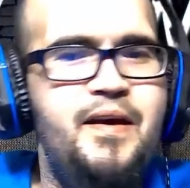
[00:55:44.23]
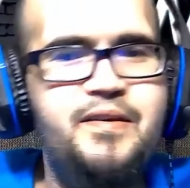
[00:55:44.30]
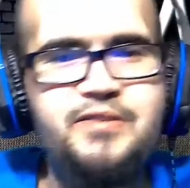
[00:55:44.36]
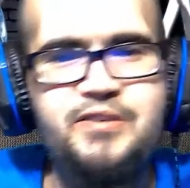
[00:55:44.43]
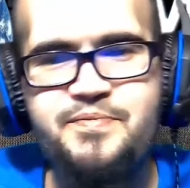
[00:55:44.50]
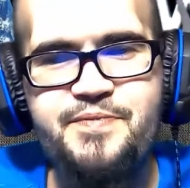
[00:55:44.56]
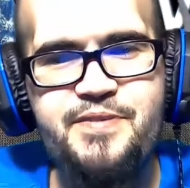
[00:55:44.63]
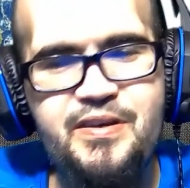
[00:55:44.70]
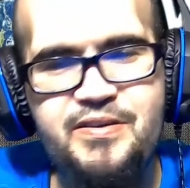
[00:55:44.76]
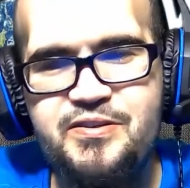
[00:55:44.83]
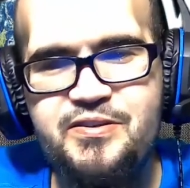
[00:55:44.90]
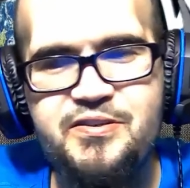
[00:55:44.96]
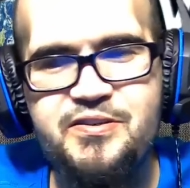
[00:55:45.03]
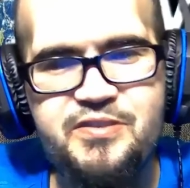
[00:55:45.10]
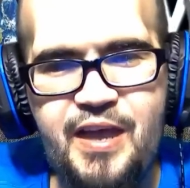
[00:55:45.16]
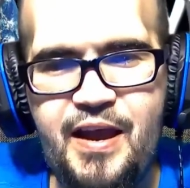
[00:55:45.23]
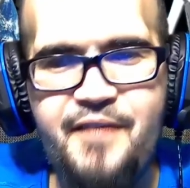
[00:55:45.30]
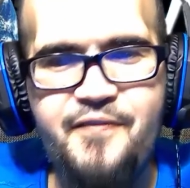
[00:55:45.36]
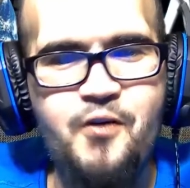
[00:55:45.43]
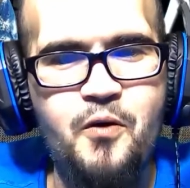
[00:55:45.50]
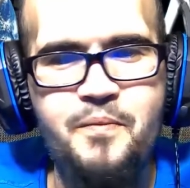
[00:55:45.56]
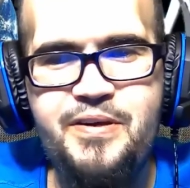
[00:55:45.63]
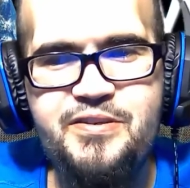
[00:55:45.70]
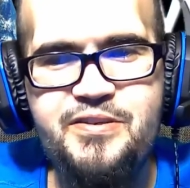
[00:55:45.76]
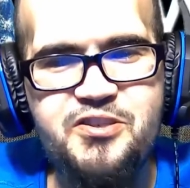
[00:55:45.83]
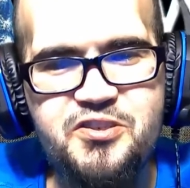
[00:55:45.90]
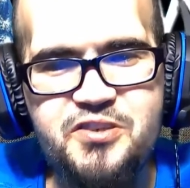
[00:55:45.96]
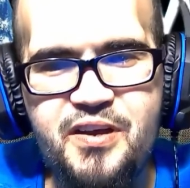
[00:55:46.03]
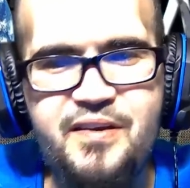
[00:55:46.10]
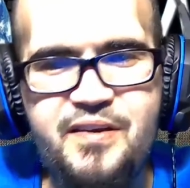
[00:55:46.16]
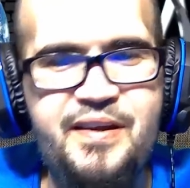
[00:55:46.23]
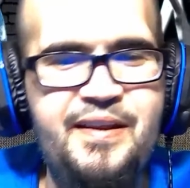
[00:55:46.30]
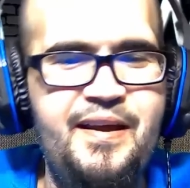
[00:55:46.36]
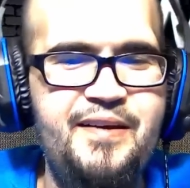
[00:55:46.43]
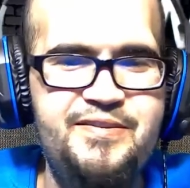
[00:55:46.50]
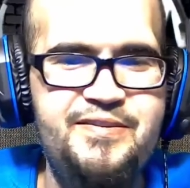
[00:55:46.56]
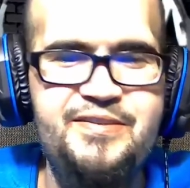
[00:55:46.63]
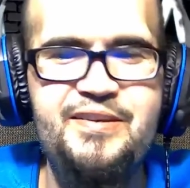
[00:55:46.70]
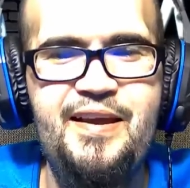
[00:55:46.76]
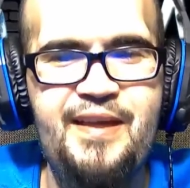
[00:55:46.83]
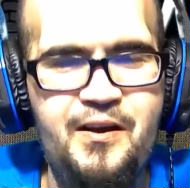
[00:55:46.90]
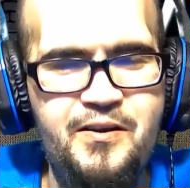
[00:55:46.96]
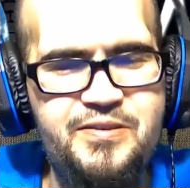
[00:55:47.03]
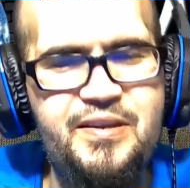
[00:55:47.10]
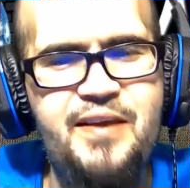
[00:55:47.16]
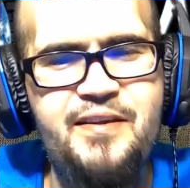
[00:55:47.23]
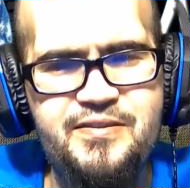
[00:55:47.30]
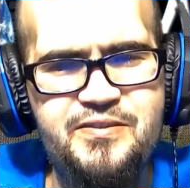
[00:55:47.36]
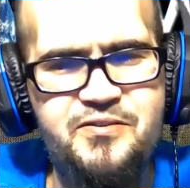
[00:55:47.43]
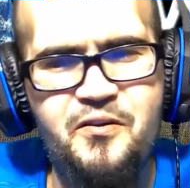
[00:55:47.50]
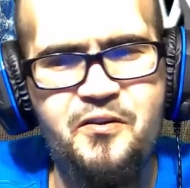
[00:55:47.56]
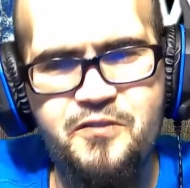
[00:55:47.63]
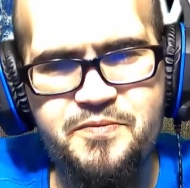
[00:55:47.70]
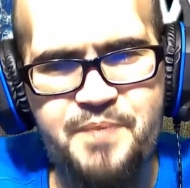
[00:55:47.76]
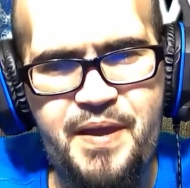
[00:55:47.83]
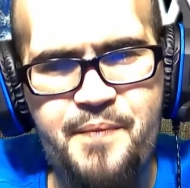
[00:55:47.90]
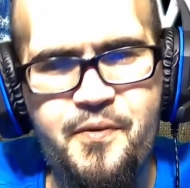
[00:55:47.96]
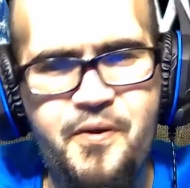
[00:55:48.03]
Just because you're saved don't mean shit. And I'll say this to those people.